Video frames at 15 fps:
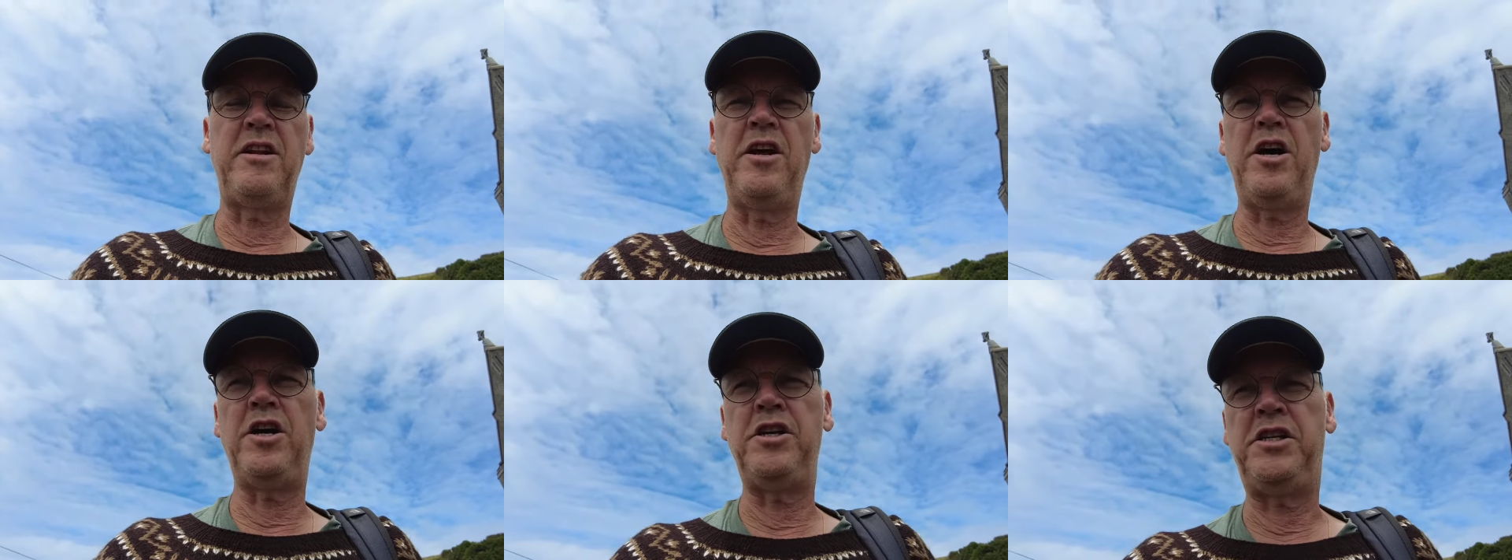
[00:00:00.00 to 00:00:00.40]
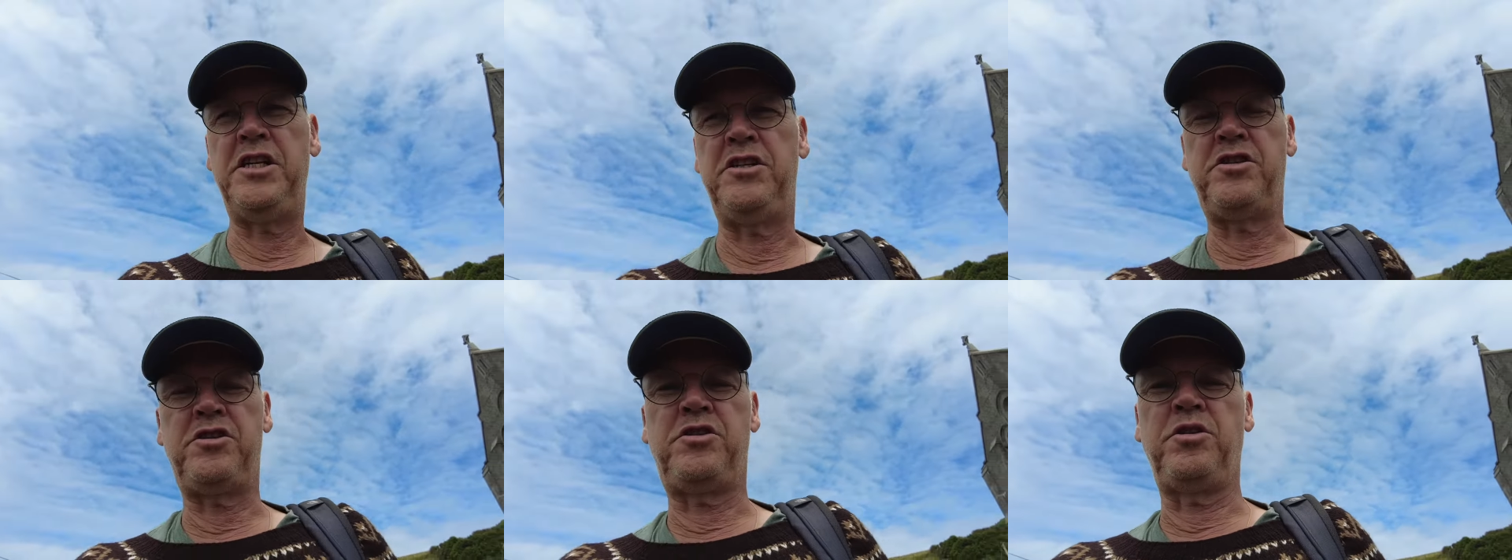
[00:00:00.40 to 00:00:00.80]
learned
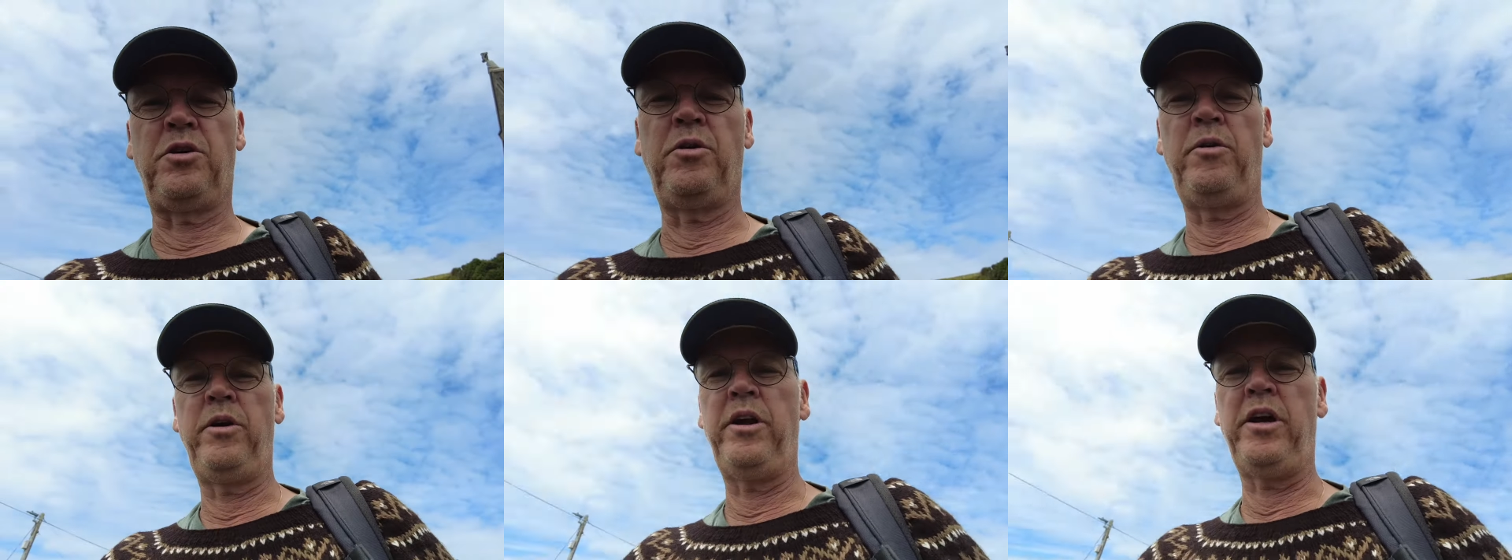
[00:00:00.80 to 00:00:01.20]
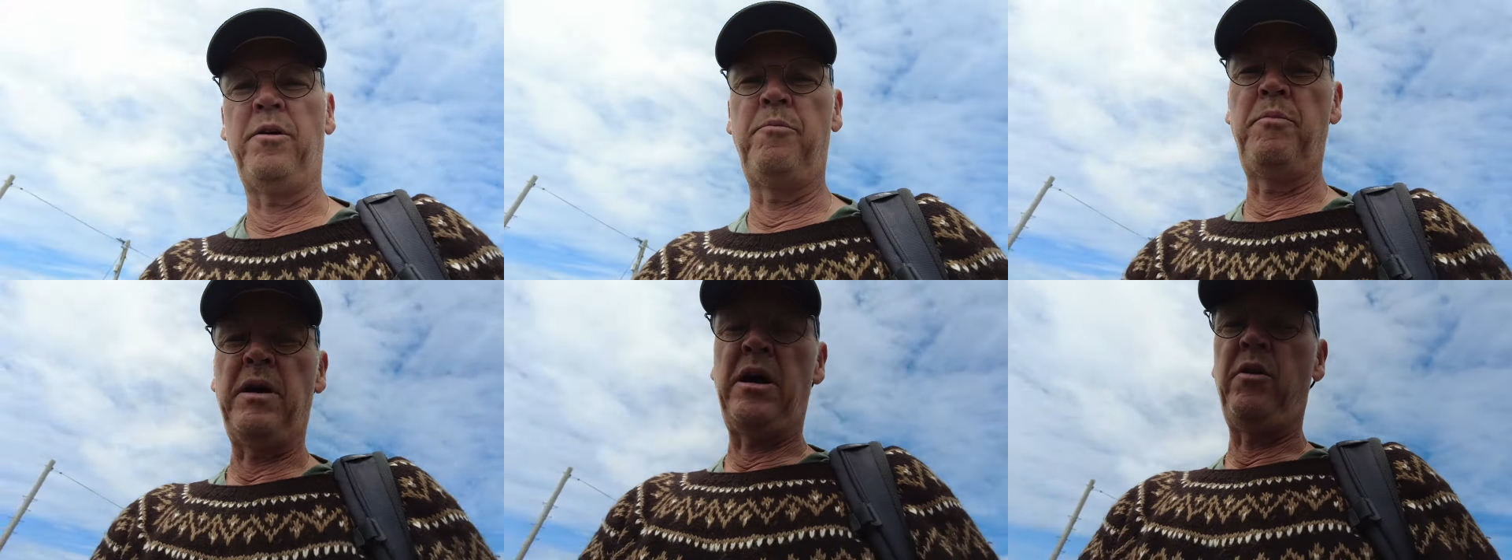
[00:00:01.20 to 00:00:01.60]
the story
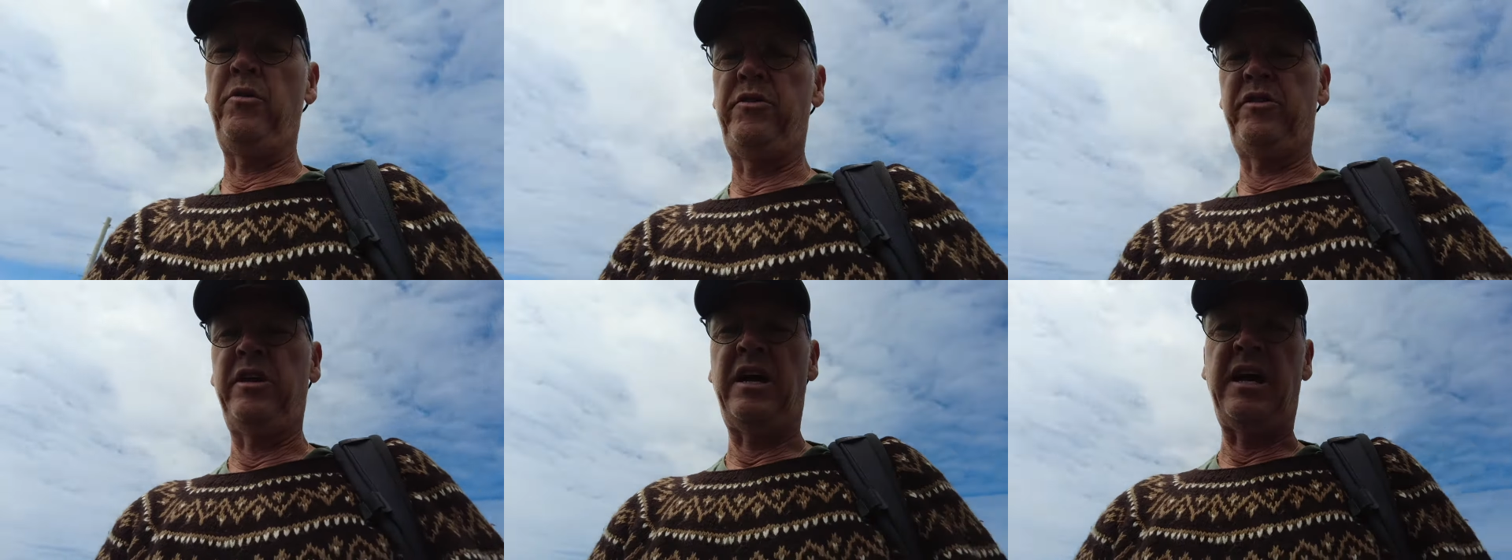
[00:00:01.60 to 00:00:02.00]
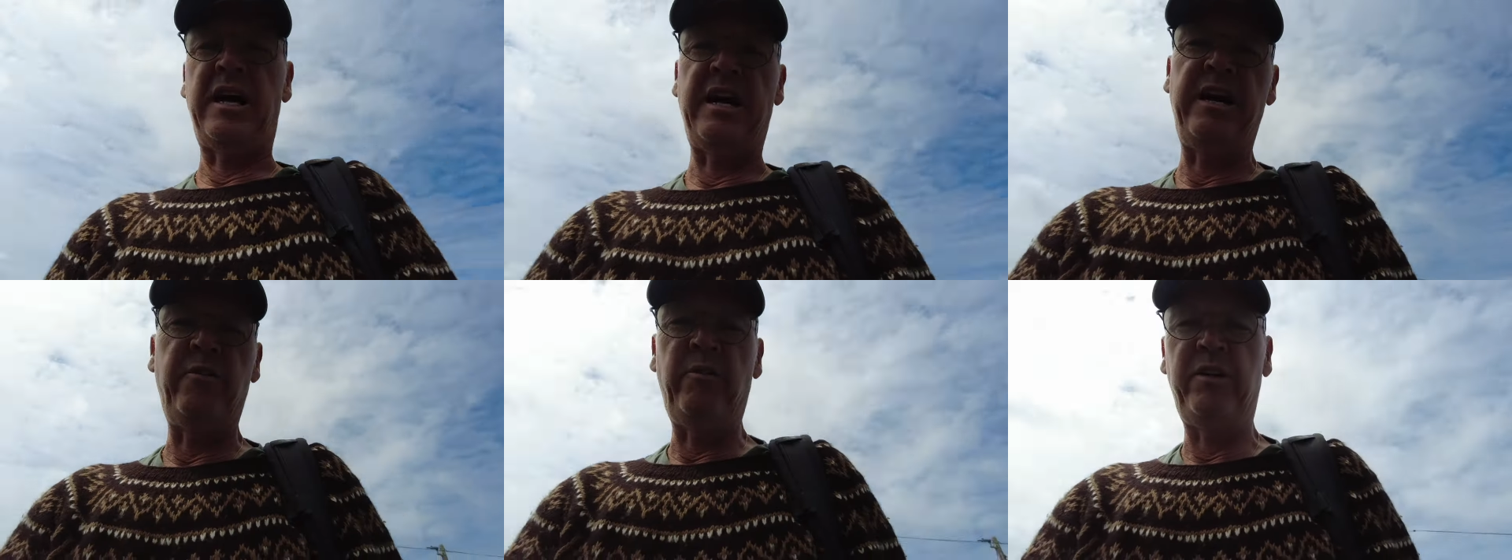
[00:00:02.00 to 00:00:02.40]
about the
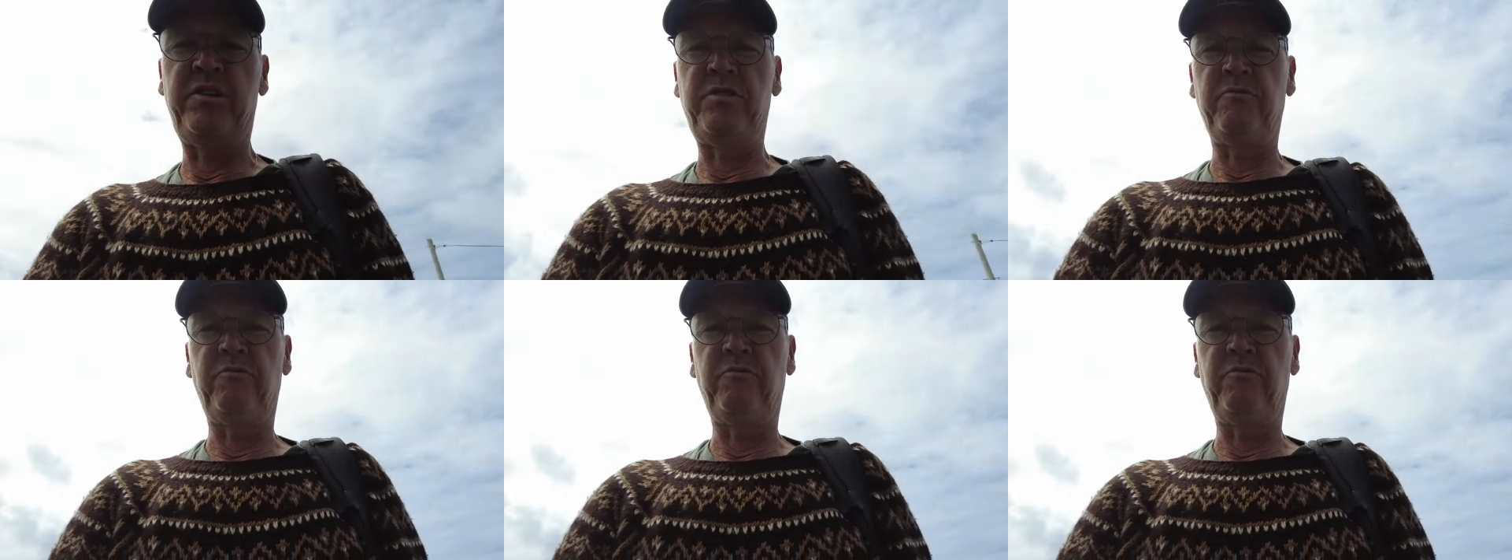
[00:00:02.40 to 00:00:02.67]
Irish